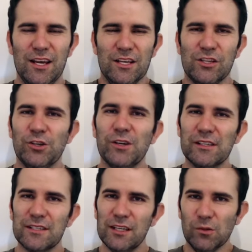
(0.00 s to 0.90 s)
So you
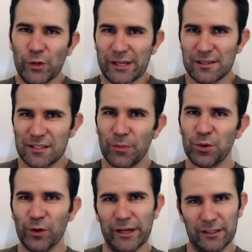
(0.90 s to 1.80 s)
can see we can
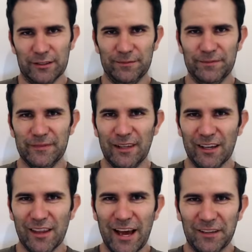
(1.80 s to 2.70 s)
separate it
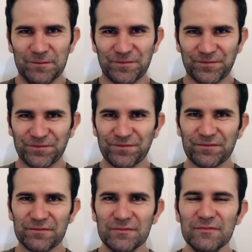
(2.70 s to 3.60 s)
like that.
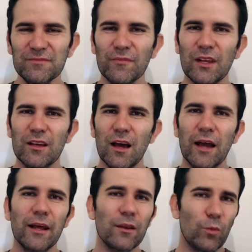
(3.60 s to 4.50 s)

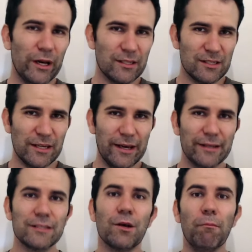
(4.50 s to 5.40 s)
Another way to say it
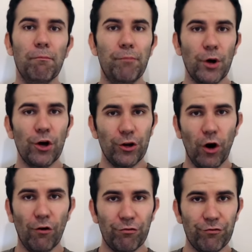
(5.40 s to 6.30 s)
is burn
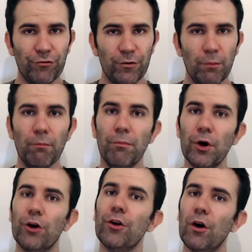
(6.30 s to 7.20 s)
off,
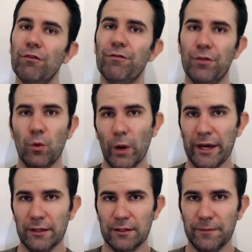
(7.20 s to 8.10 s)
burn off the
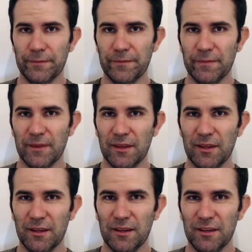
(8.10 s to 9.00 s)
weight.
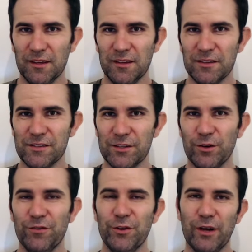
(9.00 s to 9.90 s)
So
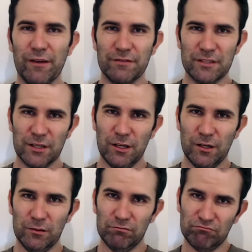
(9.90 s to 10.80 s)
if you have
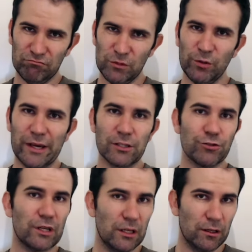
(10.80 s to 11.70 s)
some you know
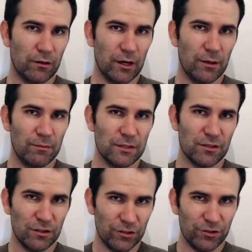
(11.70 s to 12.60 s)
extra kilograms
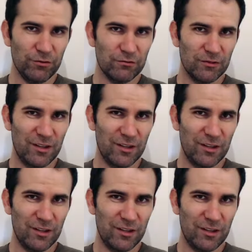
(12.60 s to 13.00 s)
on you,